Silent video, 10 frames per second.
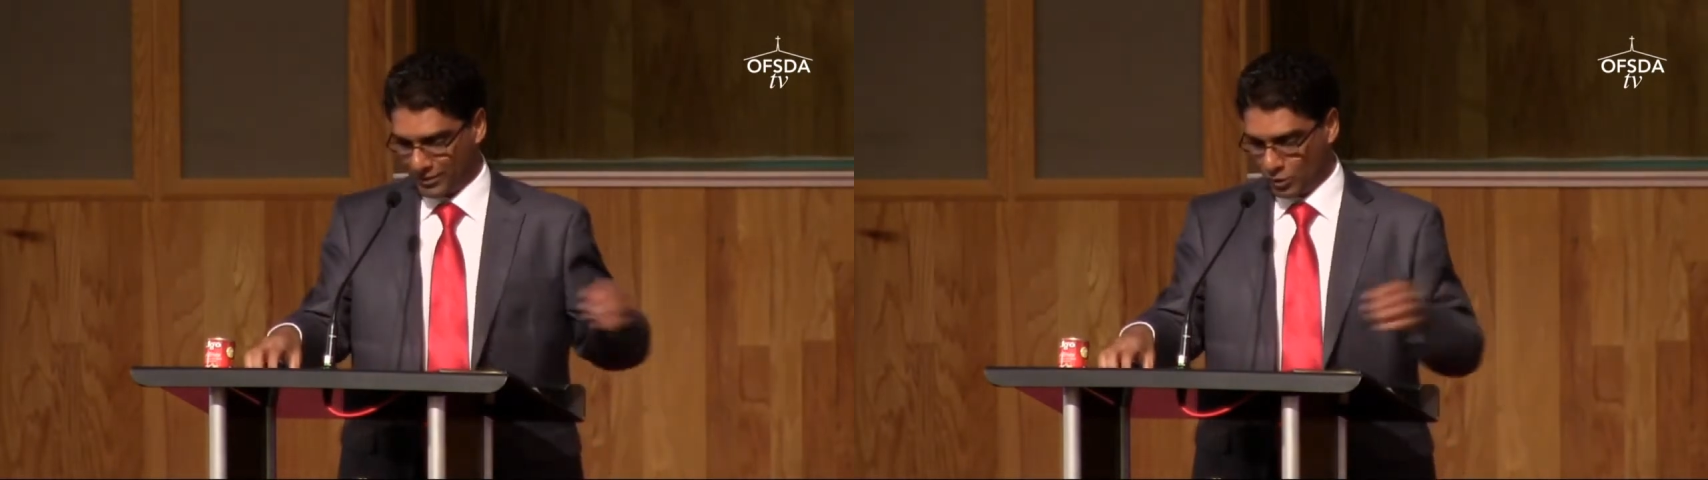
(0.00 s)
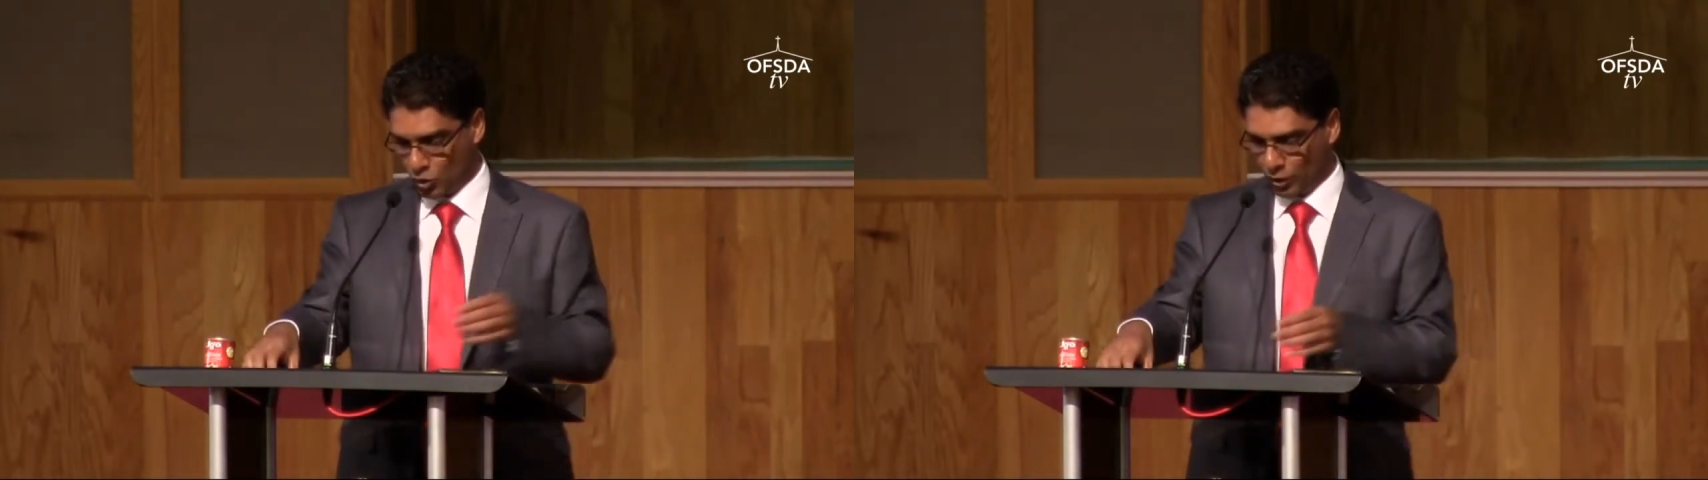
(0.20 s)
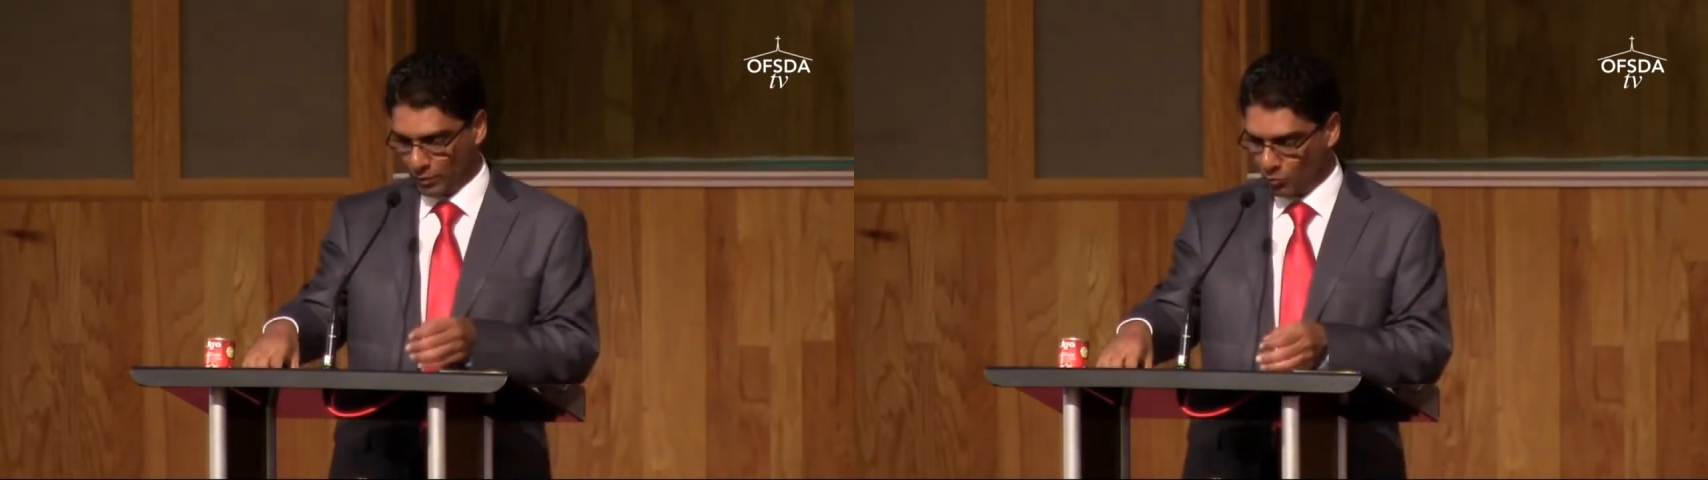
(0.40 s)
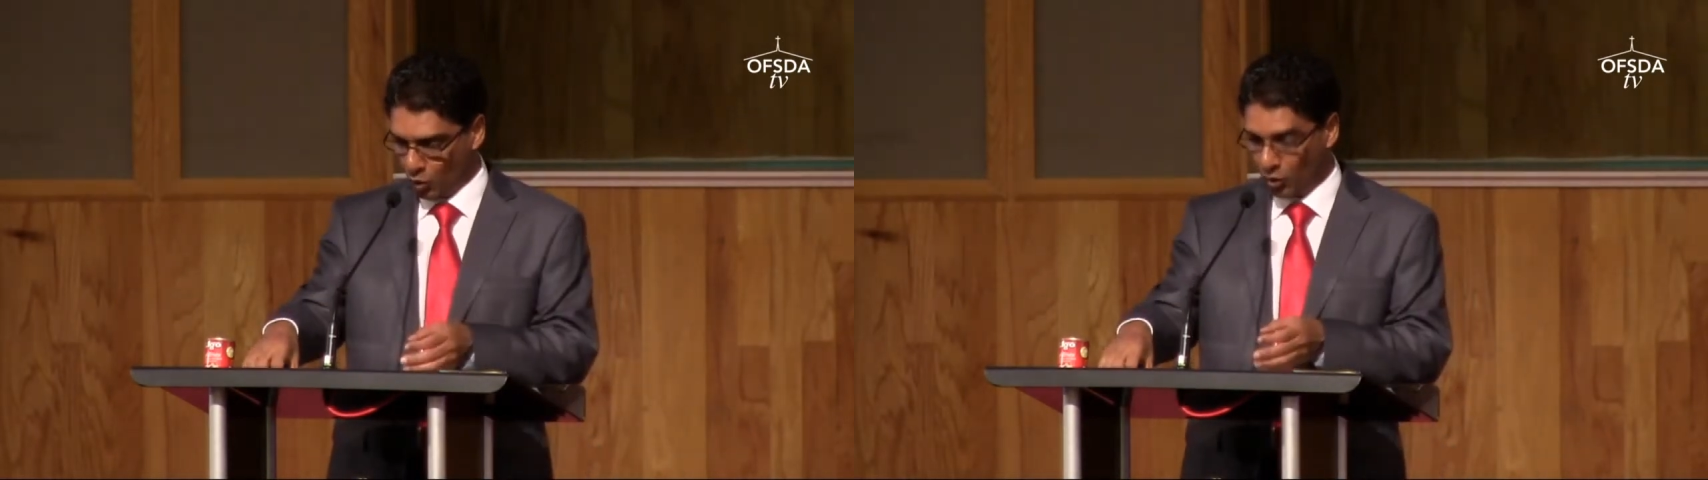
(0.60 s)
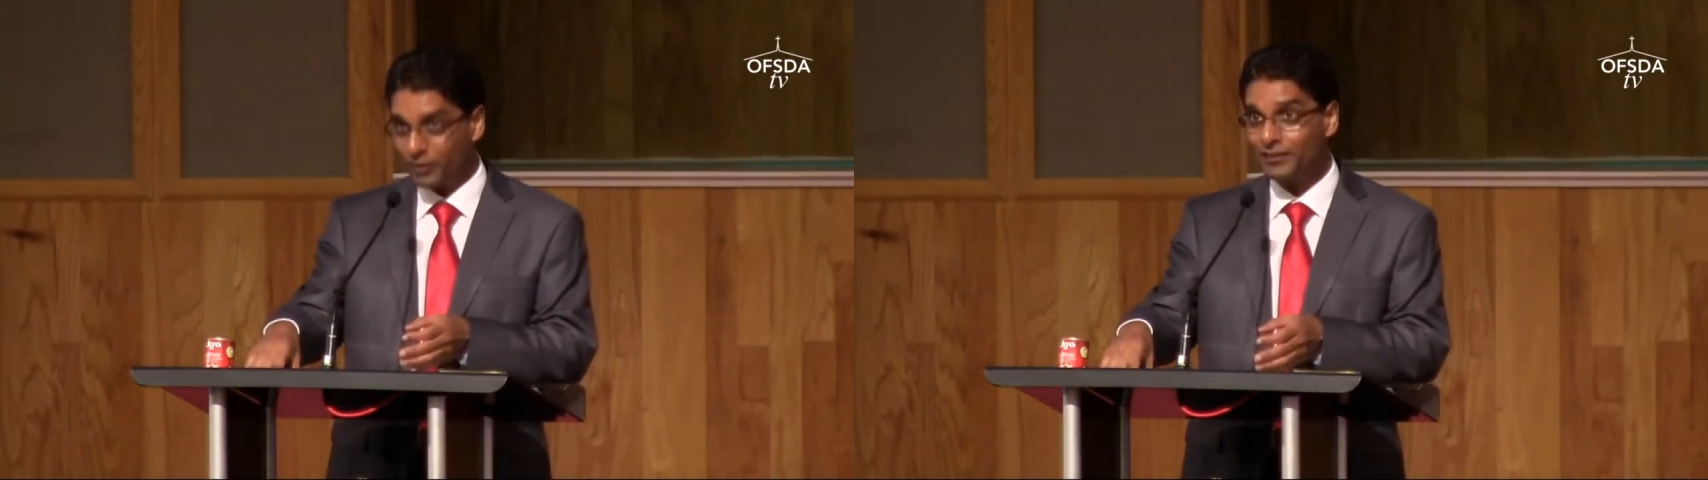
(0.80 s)
in knowing
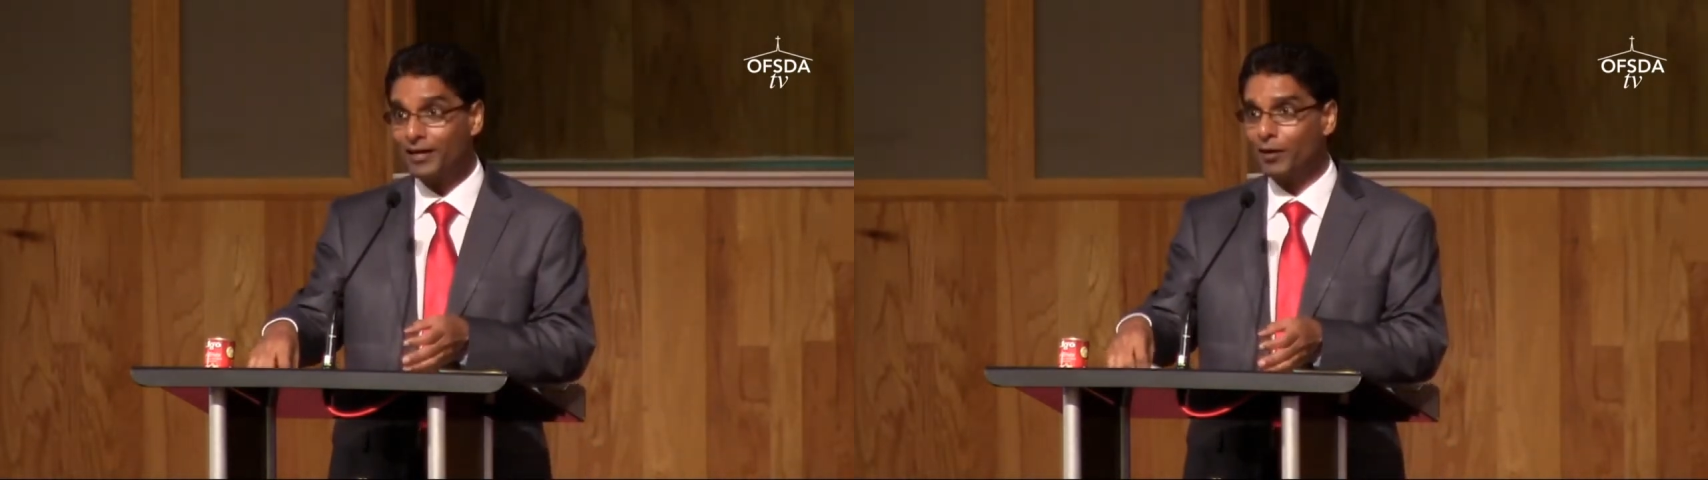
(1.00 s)
more